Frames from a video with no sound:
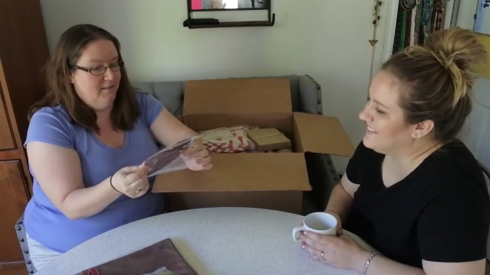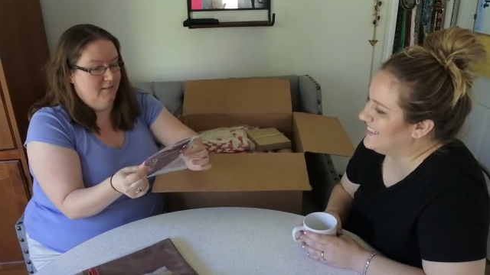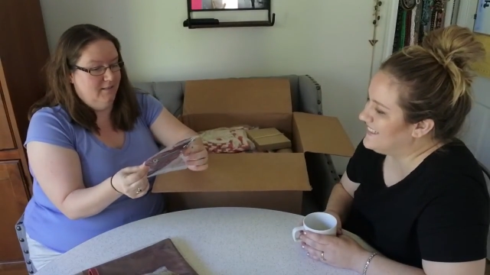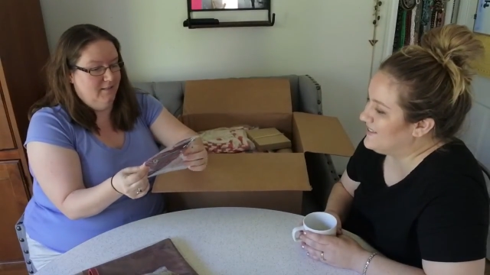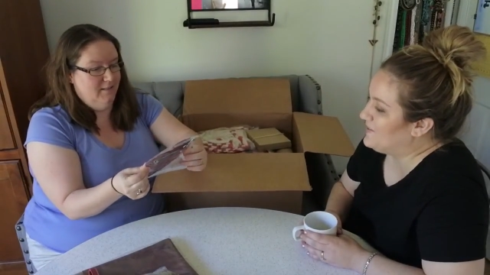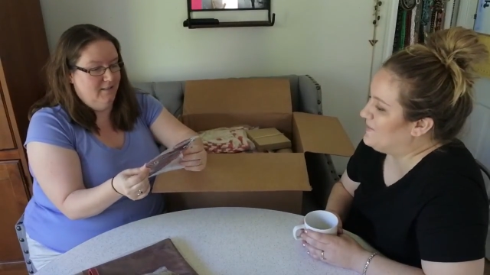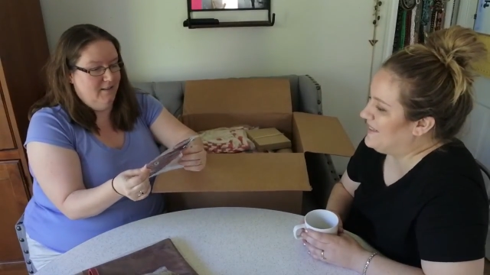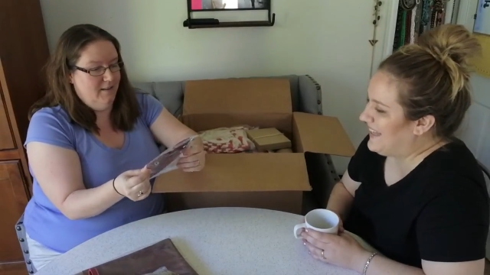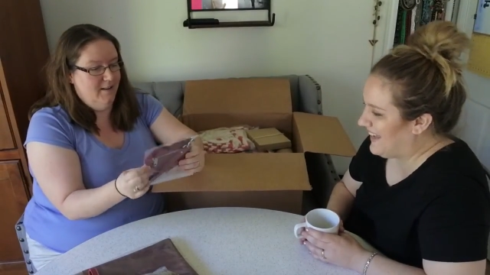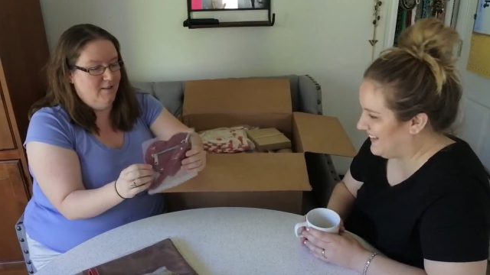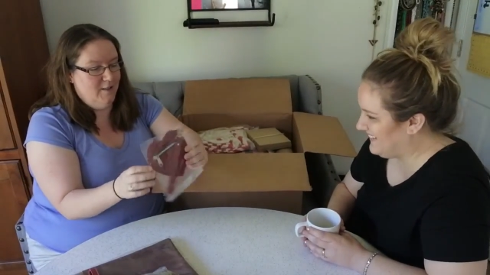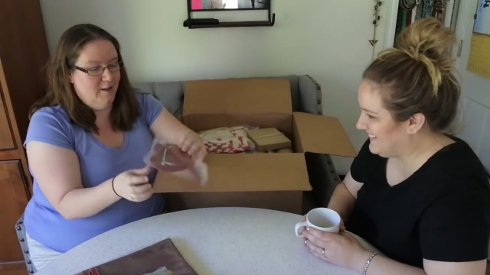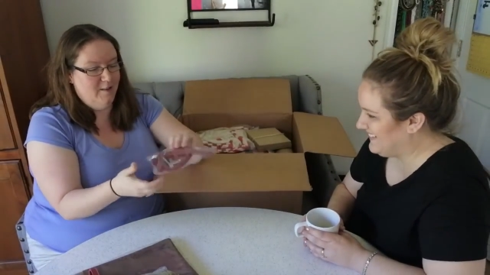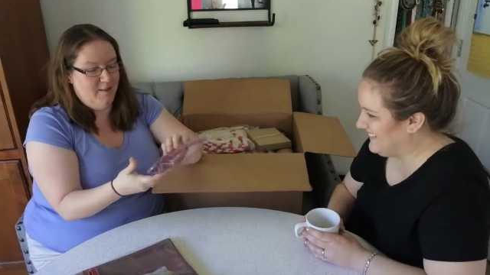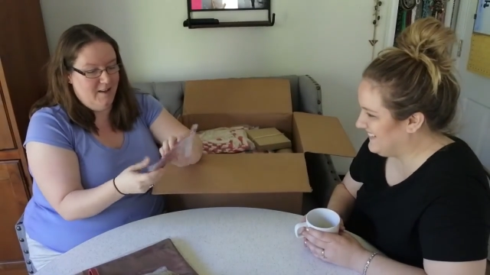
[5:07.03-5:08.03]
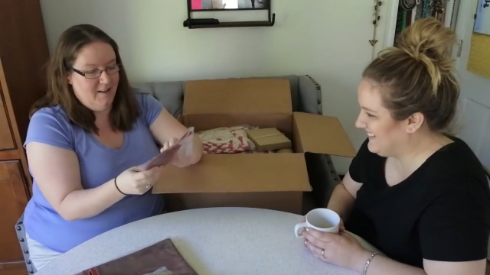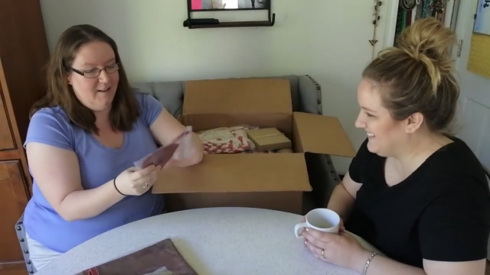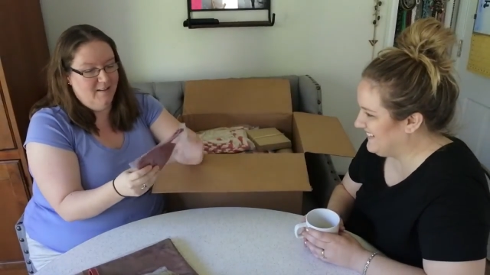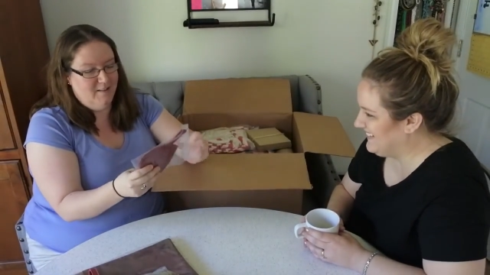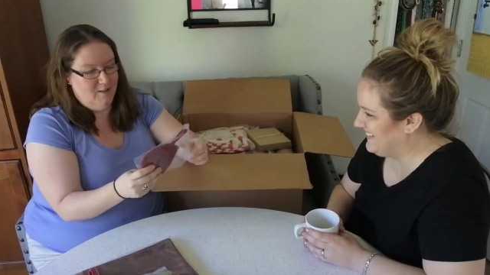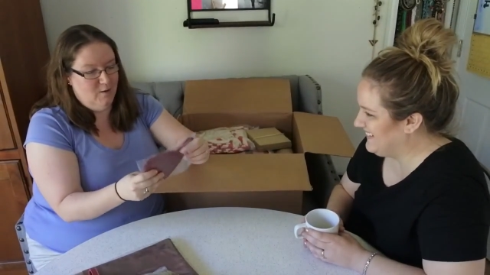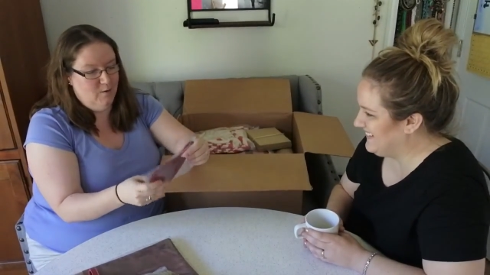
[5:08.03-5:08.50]
Speaker 1: Let's open it. It's gonna
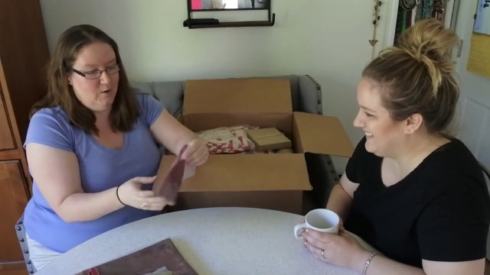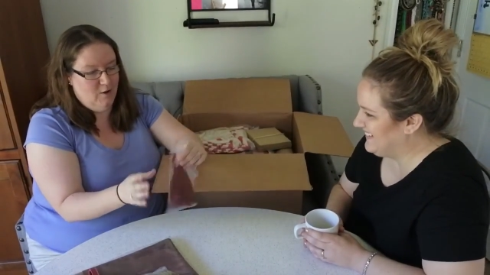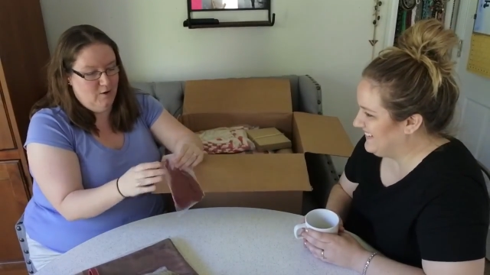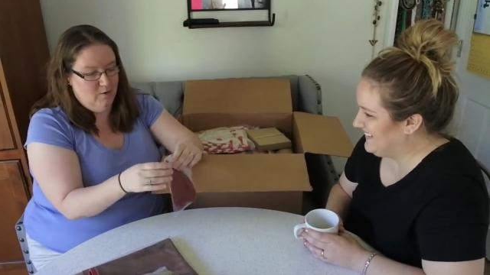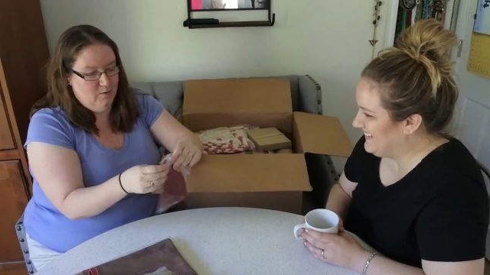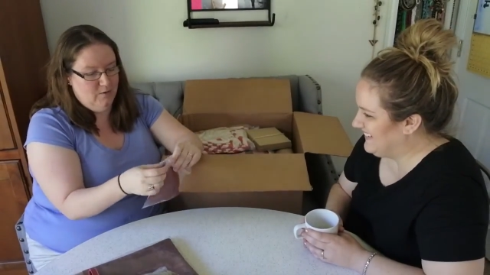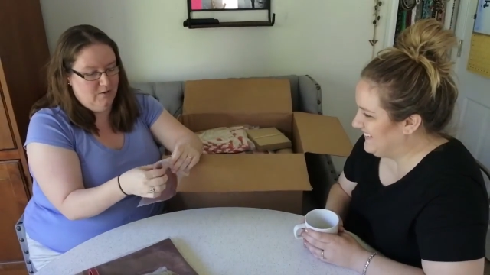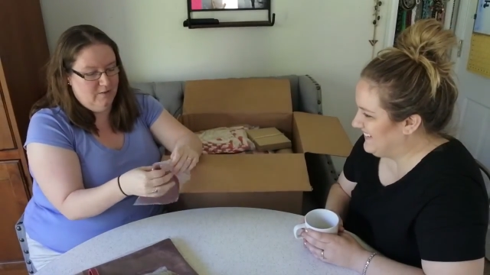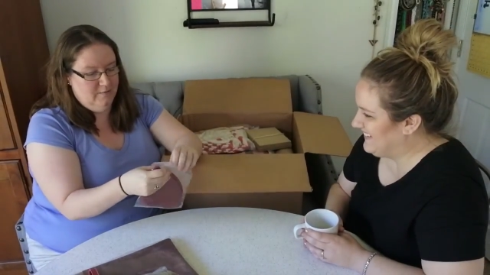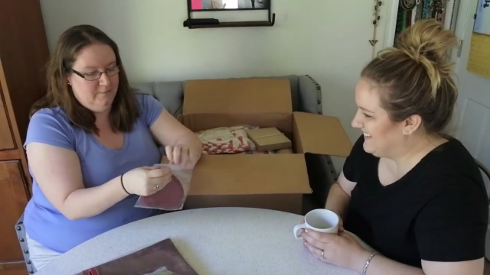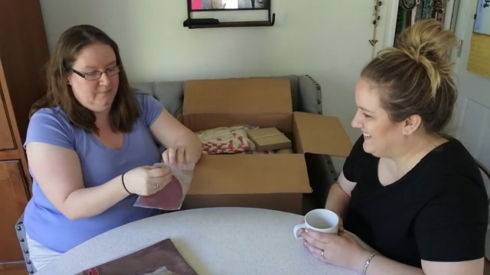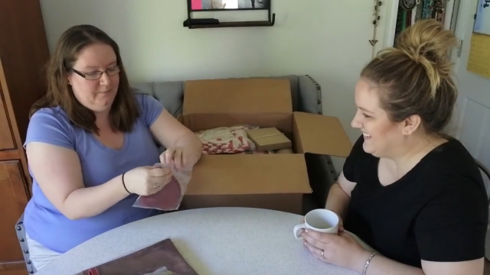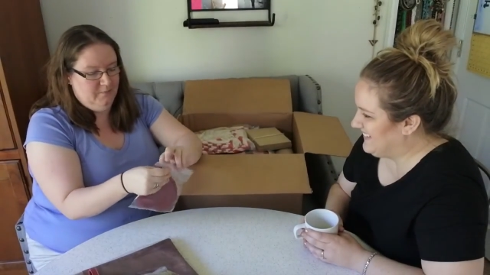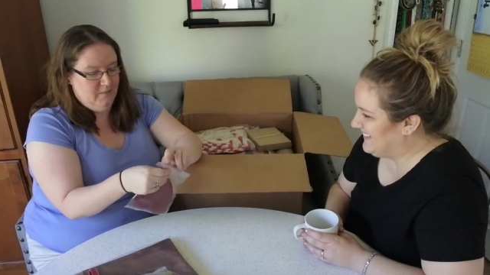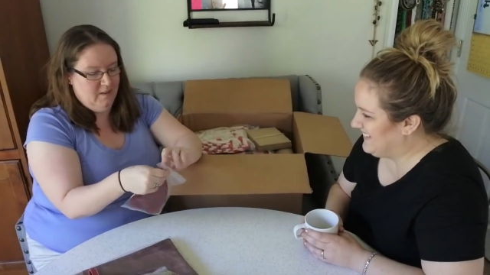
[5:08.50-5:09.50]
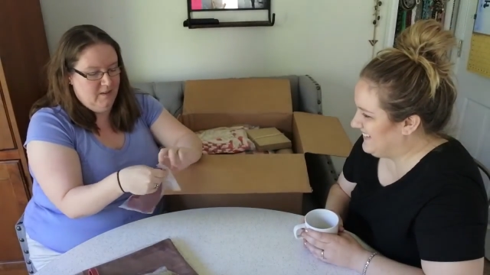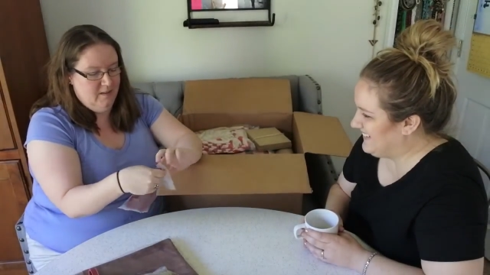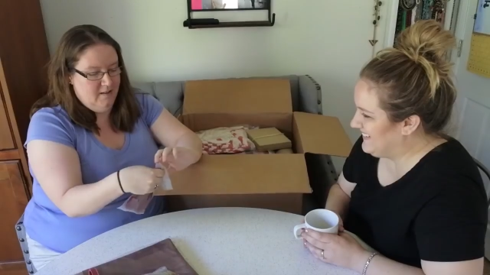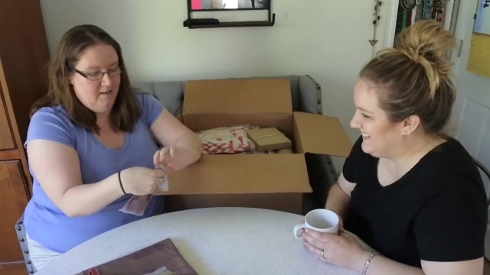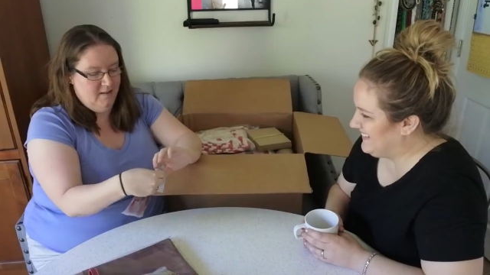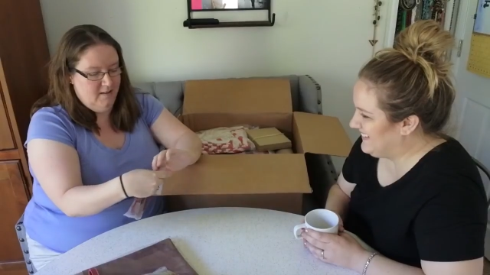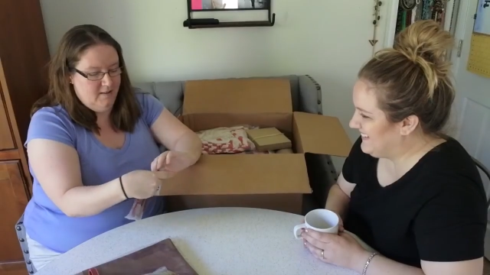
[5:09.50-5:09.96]
think is so cute.
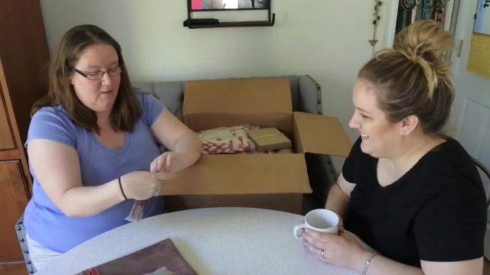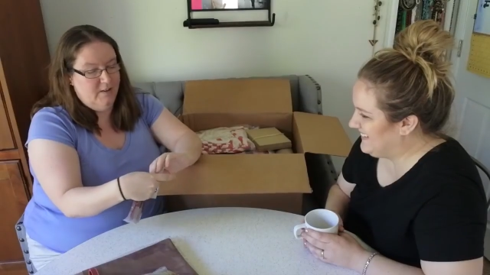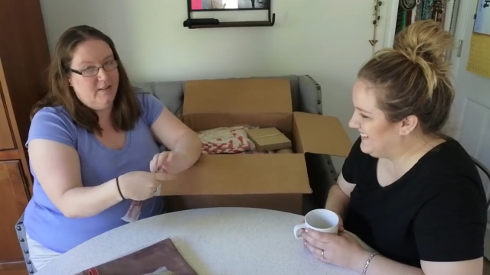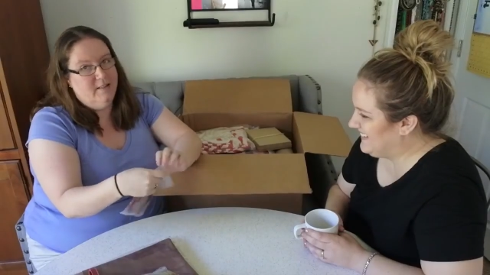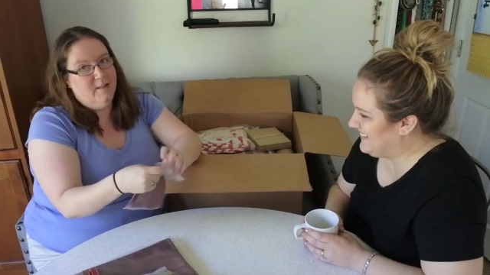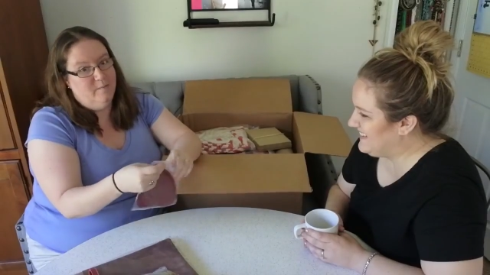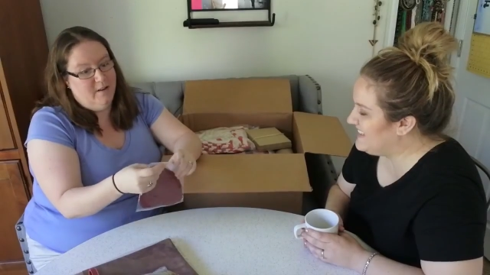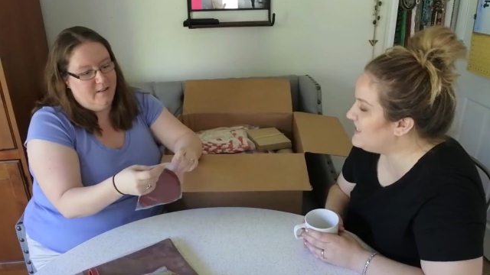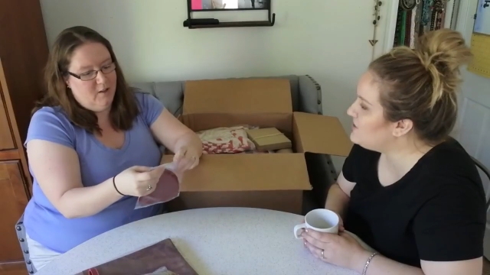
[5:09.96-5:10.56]
So like I said, my